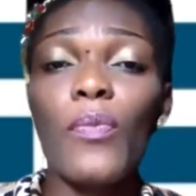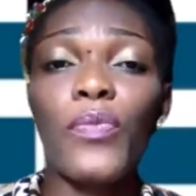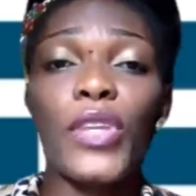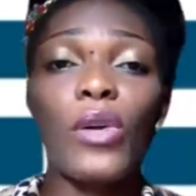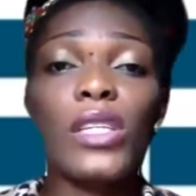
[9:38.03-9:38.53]

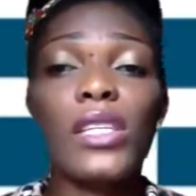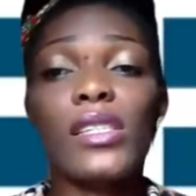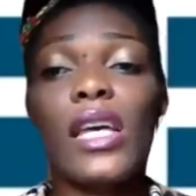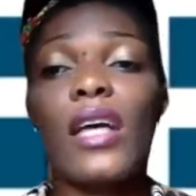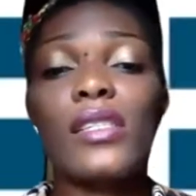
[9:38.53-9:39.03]
Now, this
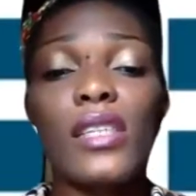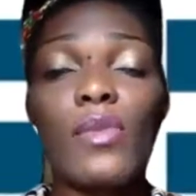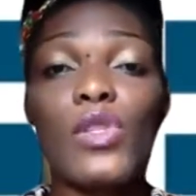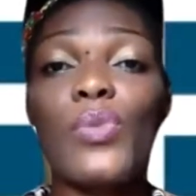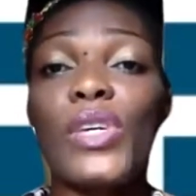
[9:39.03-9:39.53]
seems
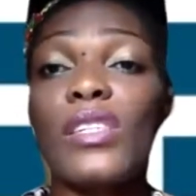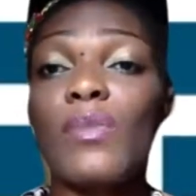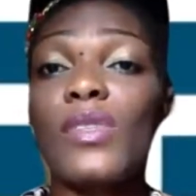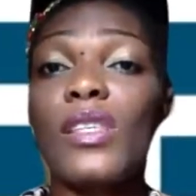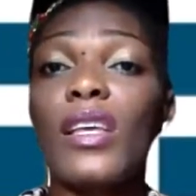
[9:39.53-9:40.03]
to be
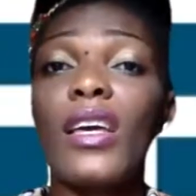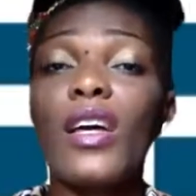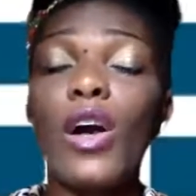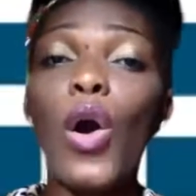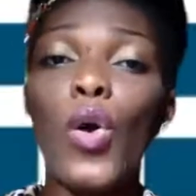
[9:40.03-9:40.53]
some
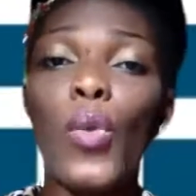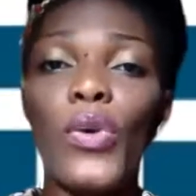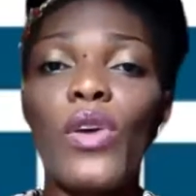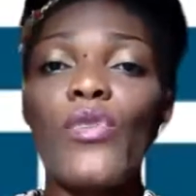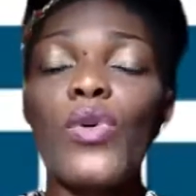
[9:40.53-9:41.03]
hope
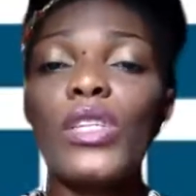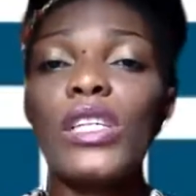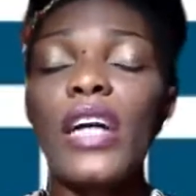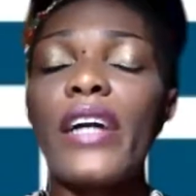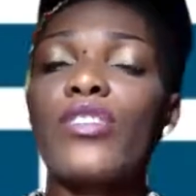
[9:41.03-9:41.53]
for the
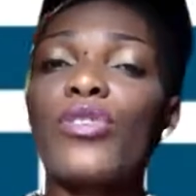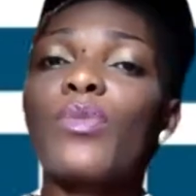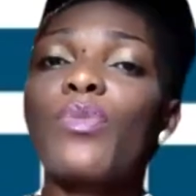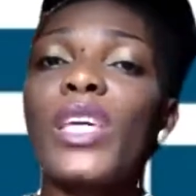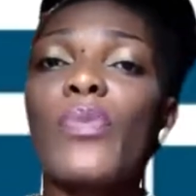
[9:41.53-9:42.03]
Nigerian
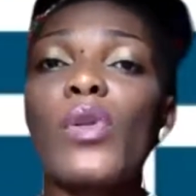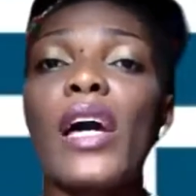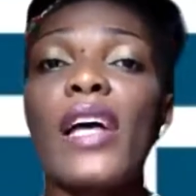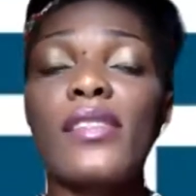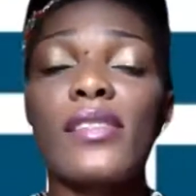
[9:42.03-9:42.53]
people, as